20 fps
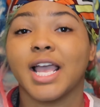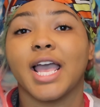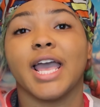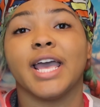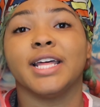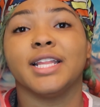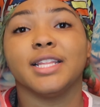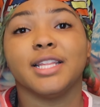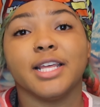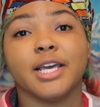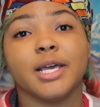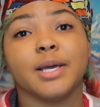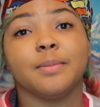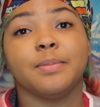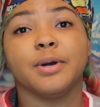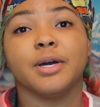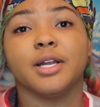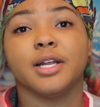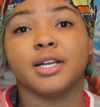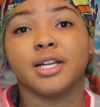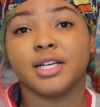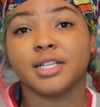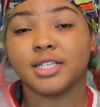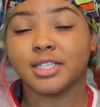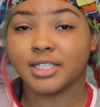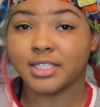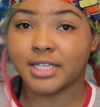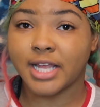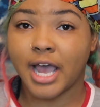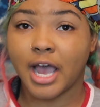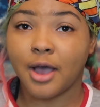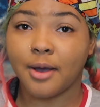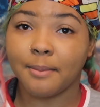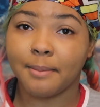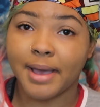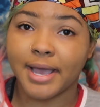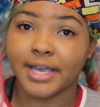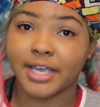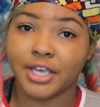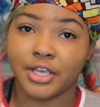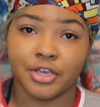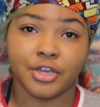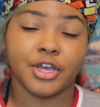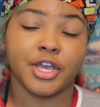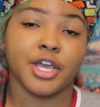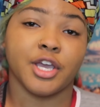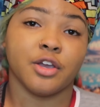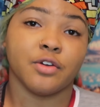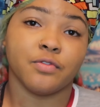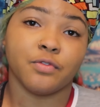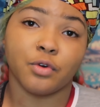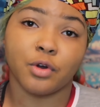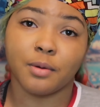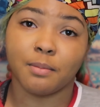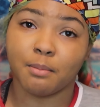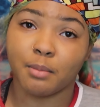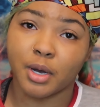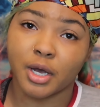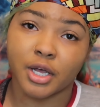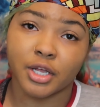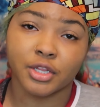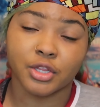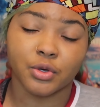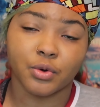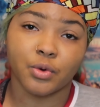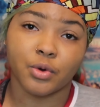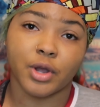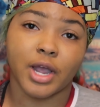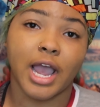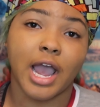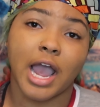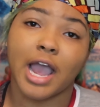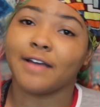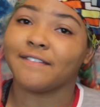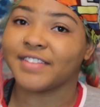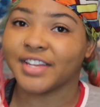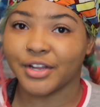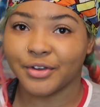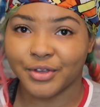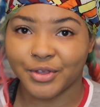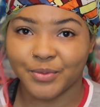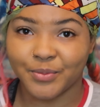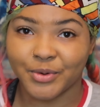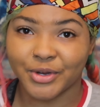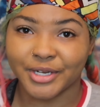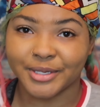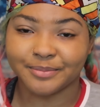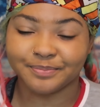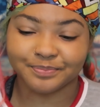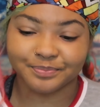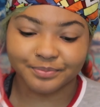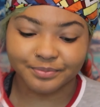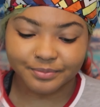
and then put another style back in your hair for a month or however long you want it.